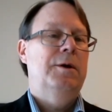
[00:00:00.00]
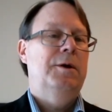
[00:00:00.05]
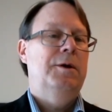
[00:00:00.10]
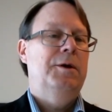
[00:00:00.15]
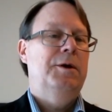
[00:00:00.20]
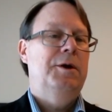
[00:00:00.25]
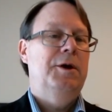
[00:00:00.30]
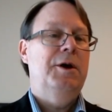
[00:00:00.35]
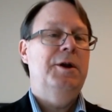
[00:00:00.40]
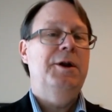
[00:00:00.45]

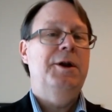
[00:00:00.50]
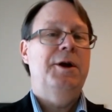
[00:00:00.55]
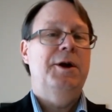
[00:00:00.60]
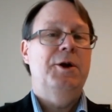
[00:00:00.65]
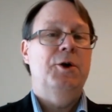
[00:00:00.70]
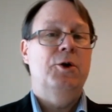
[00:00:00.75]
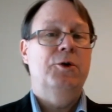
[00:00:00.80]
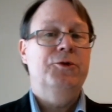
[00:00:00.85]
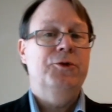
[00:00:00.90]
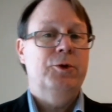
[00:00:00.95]
Jan and I
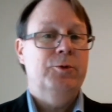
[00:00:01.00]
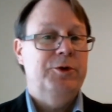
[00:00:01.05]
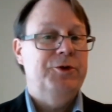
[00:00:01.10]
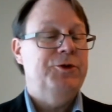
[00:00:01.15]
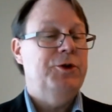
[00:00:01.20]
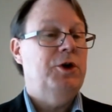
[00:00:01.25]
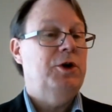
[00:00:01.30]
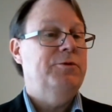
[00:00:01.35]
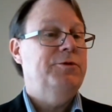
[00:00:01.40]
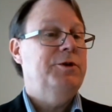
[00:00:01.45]
also
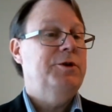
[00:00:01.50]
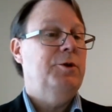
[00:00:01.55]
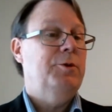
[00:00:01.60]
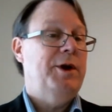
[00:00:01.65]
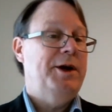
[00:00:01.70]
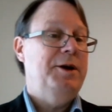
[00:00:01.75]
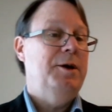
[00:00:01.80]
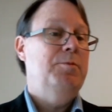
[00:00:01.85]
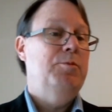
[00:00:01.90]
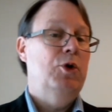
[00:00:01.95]
resolved to
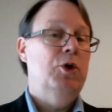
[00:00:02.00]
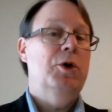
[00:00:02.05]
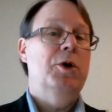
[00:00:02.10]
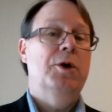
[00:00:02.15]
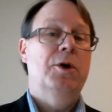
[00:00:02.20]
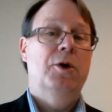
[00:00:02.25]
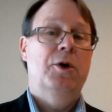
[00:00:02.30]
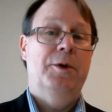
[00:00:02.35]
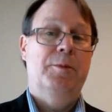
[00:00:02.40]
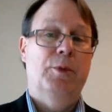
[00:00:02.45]
write a book
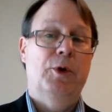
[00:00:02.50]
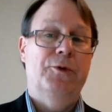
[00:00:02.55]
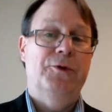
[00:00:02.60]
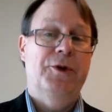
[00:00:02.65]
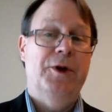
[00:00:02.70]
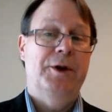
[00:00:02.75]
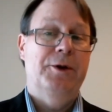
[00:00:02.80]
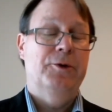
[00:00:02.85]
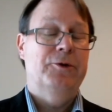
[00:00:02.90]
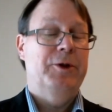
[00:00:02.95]
on
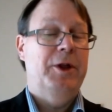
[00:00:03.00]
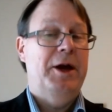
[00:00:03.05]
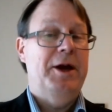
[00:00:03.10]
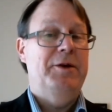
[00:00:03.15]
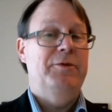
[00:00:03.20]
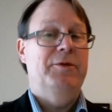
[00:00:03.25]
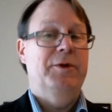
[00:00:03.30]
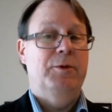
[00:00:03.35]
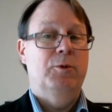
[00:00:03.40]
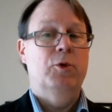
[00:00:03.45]
Bolzano's
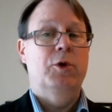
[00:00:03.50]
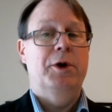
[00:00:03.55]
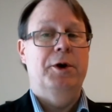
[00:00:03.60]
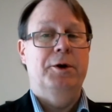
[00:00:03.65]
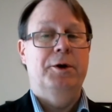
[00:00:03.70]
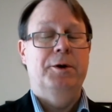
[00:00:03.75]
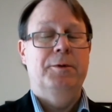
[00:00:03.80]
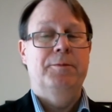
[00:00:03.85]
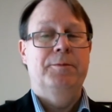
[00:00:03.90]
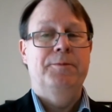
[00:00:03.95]
life and work
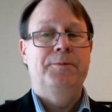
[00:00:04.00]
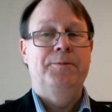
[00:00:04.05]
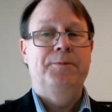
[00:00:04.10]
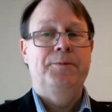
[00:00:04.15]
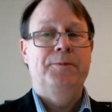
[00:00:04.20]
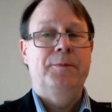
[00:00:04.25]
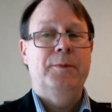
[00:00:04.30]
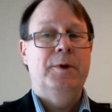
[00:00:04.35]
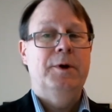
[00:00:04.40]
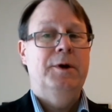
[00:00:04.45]

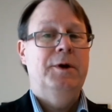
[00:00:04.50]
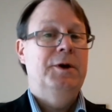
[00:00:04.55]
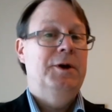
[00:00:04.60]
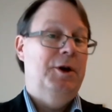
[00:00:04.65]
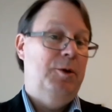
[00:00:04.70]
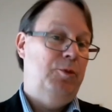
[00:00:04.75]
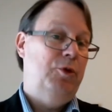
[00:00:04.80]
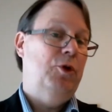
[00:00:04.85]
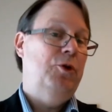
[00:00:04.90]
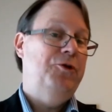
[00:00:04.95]
a
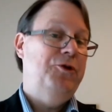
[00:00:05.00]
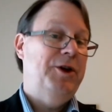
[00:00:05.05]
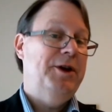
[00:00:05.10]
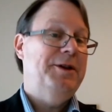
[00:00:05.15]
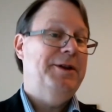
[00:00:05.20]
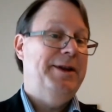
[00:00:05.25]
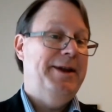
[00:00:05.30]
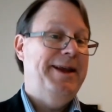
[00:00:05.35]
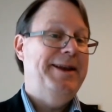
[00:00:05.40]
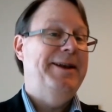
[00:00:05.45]
project
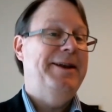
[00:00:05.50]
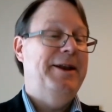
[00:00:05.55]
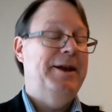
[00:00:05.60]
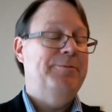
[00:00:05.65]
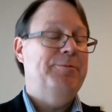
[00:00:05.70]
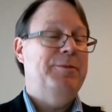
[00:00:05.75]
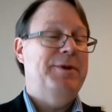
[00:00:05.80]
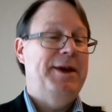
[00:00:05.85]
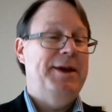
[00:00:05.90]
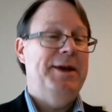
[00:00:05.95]
that ended
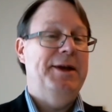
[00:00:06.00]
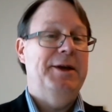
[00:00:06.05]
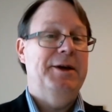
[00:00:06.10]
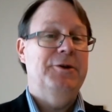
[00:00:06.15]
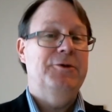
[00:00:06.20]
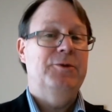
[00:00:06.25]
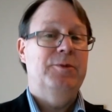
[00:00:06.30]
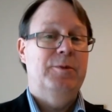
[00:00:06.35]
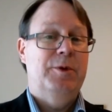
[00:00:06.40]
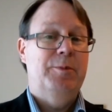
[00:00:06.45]
up taking
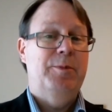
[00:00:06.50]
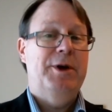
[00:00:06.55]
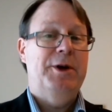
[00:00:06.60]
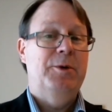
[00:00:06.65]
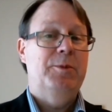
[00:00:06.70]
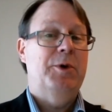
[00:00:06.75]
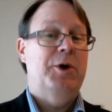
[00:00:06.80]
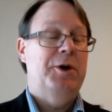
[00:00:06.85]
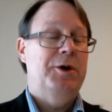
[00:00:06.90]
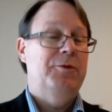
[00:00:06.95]
us the better
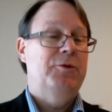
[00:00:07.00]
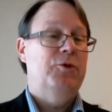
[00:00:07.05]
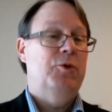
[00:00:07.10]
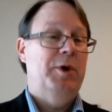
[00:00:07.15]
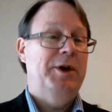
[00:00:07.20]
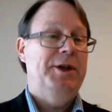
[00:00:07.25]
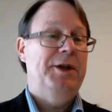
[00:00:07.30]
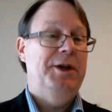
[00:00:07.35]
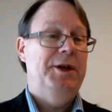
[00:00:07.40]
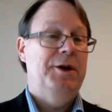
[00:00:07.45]
part of
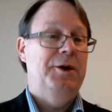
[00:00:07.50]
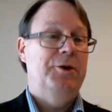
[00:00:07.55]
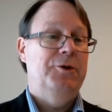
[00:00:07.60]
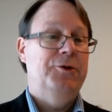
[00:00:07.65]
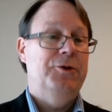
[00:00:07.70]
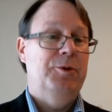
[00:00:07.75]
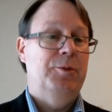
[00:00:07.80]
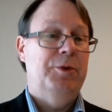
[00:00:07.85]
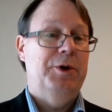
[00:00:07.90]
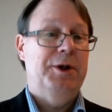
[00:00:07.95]
20 years
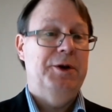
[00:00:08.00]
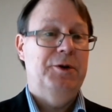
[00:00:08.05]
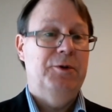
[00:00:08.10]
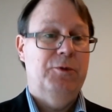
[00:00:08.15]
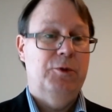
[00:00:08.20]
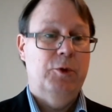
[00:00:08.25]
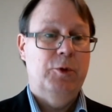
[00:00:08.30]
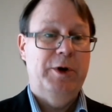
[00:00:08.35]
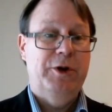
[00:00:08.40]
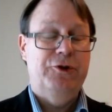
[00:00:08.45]
to bring to
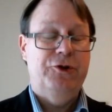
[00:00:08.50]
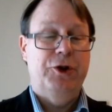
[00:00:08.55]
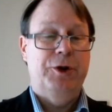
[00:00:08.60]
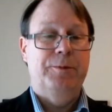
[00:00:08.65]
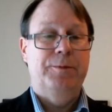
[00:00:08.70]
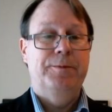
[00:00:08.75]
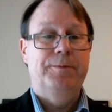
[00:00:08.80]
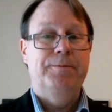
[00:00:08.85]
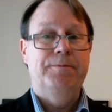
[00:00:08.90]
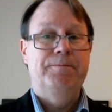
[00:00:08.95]
fruition.
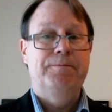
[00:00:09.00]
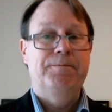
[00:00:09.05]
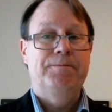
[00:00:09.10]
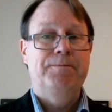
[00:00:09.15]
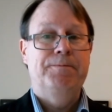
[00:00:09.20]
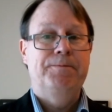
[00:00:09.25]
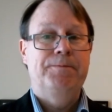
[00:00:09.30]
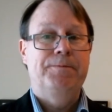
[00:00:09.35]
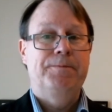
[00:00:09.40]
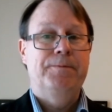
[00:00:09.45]

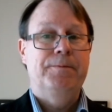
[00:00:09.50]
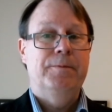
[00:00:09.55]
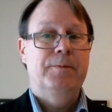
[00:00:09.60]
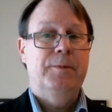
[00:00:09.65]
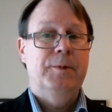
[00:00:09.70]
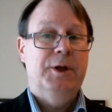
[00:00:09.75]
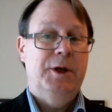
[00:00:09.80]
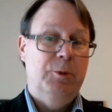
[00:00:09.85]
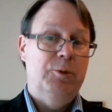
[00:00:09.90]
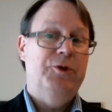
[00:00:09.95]

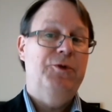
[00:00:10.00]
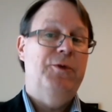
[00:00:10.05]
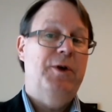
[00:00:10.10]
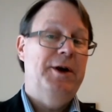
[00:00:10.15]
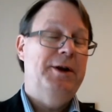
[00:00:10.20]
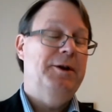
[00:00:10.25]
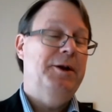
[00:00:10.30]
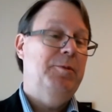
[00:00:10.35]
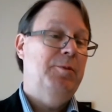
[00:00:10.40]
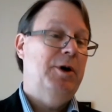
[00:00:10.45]
It was
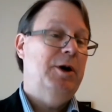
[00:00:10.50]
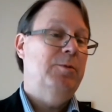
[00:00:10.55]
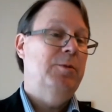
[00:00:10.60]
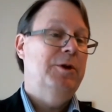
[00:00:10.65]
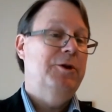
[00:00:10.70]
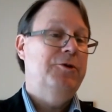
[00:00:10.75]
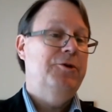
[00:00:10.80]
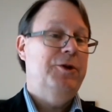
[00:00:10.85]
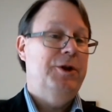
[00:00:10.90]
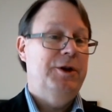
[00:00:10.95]
finally
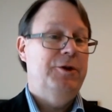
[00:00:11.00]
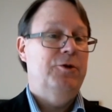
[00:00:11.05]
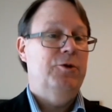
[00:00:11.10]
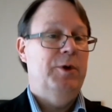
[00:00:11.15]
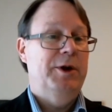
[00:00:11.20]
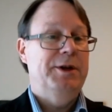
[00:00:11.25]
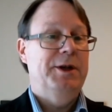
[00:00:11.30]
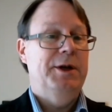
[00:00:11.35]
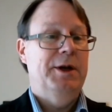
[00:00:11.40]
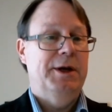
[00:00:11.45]
published in
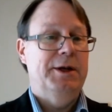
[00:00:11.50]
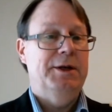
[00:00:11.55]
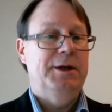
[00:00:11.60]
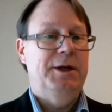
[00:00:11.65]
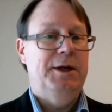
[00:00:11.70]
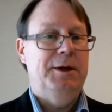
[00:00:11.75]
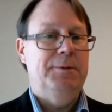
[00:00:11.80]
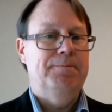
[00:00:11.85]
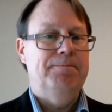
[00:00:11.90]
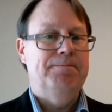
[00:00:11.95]
2019.